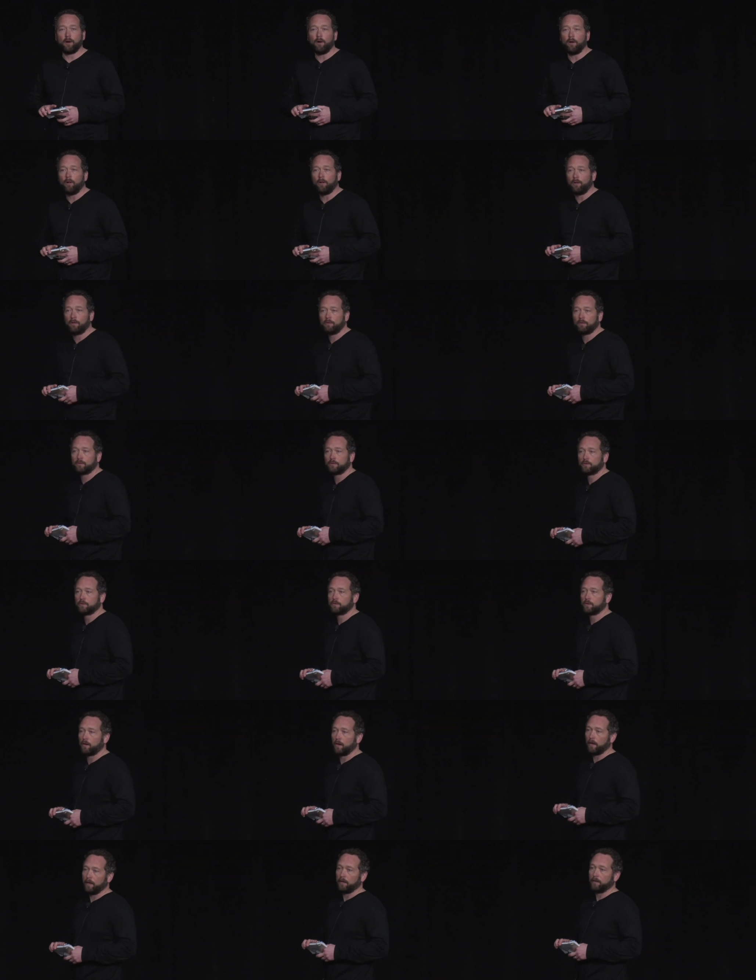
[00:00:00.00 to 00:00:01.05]
all
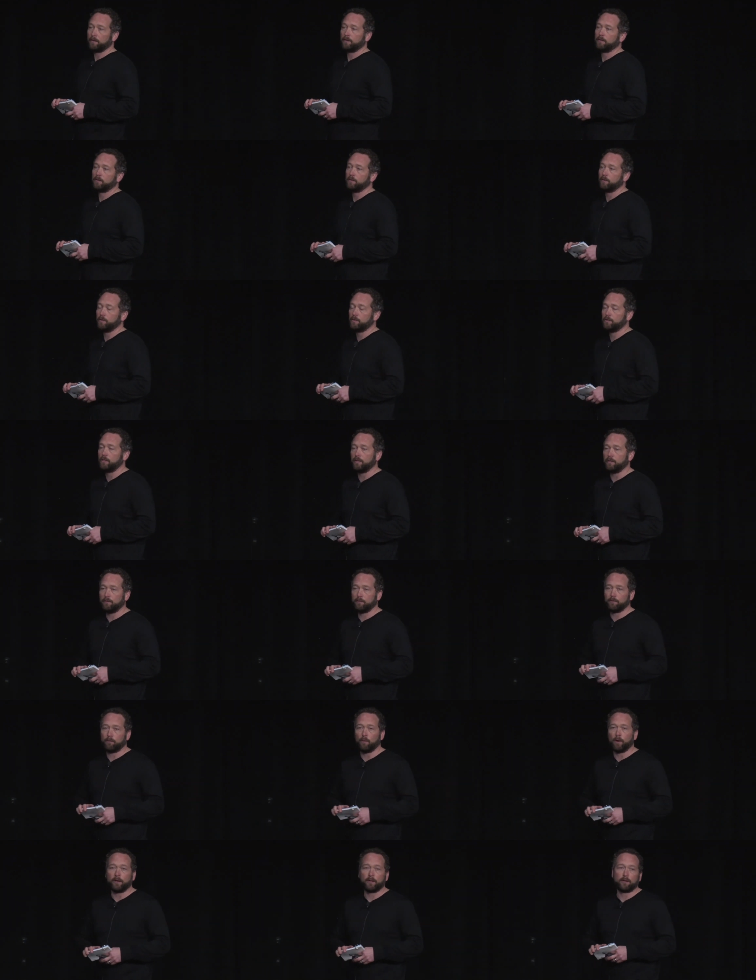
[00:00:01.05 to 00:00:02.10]
trying to
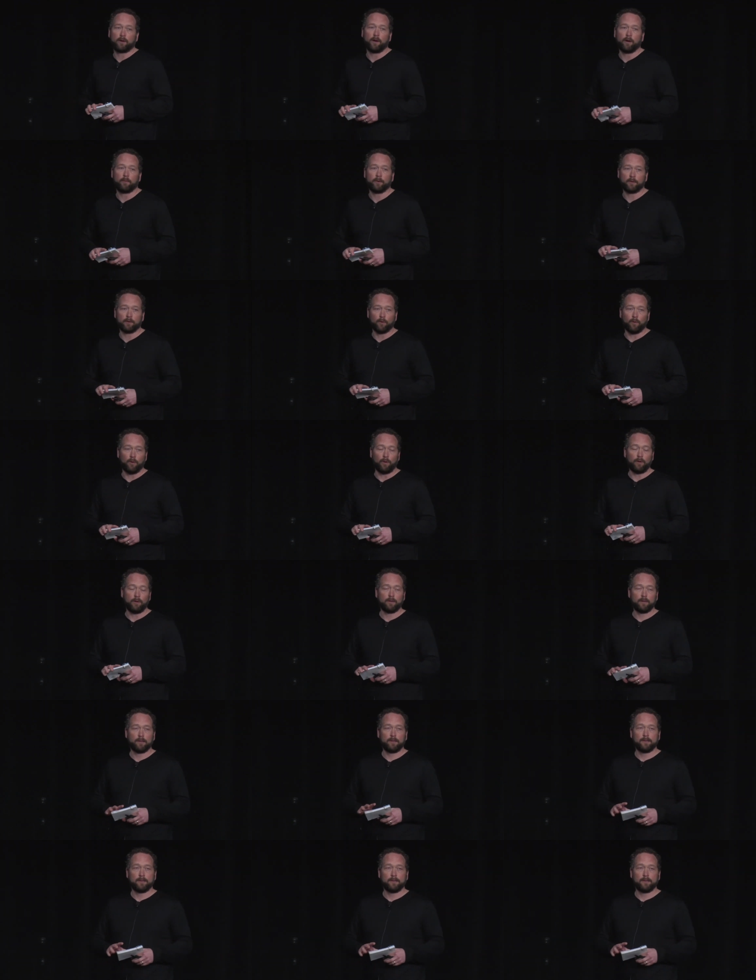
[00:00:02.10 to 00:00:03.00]
achieve one common goal,